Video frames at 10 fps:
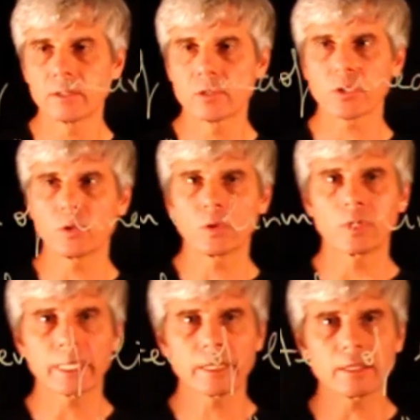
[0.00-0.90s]
So
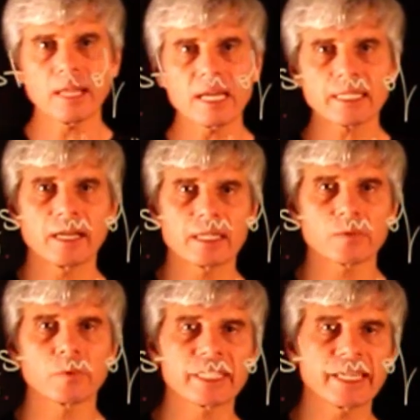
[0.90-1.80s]
in the last class
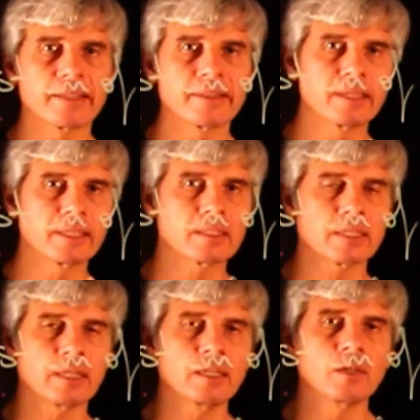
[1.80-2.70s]
we said
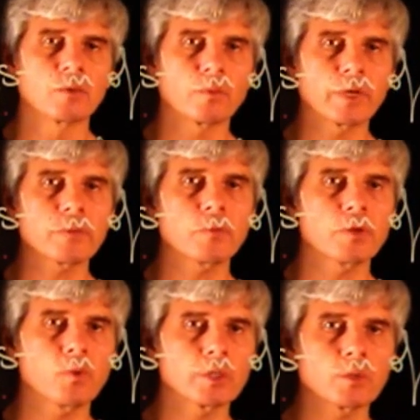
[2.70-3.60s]
that when we
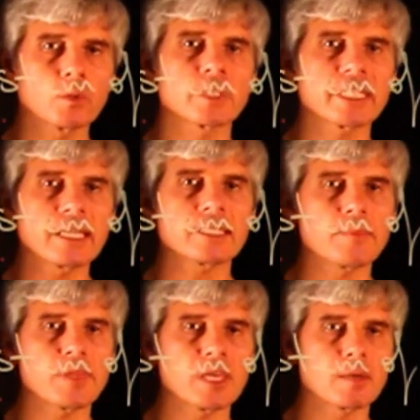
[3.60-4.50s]
want to say
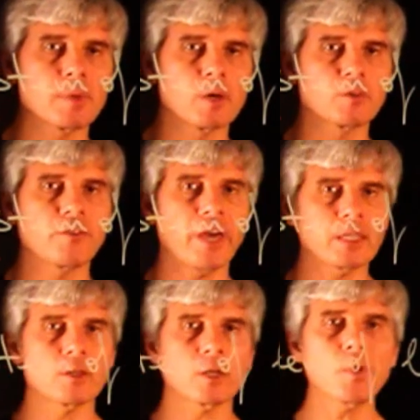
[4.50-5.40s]
something about
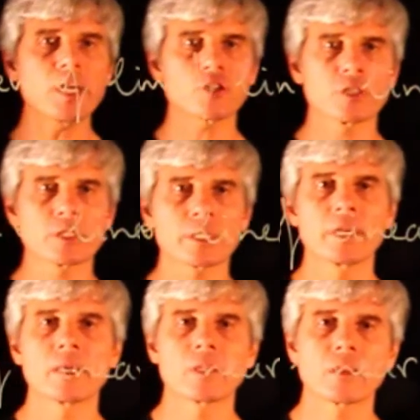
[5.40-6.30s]
vector equations,
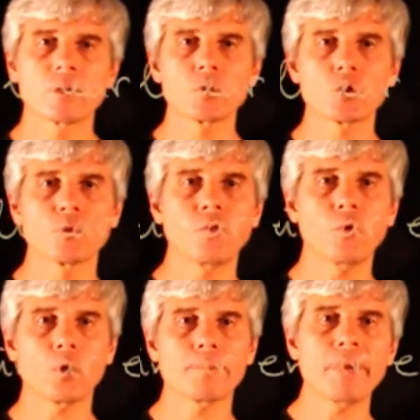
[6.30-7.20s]
then we should
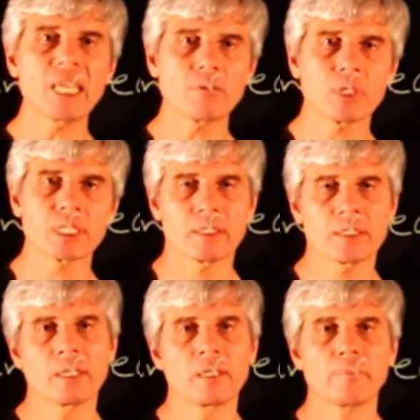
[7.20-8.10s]
form
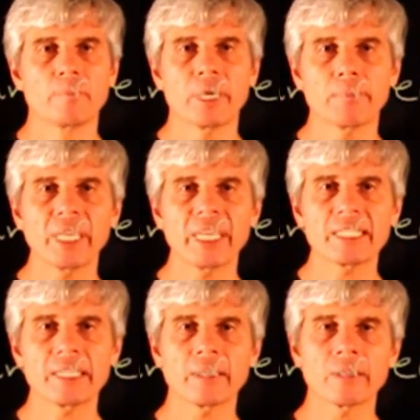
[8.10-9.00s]
matrices by
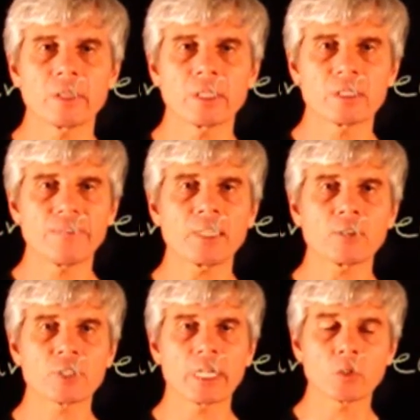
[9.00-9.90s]
placing these
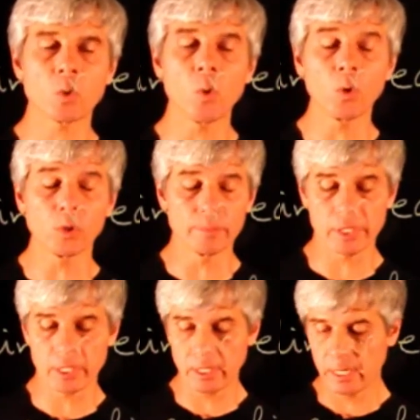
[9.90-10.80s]
vectors as columns.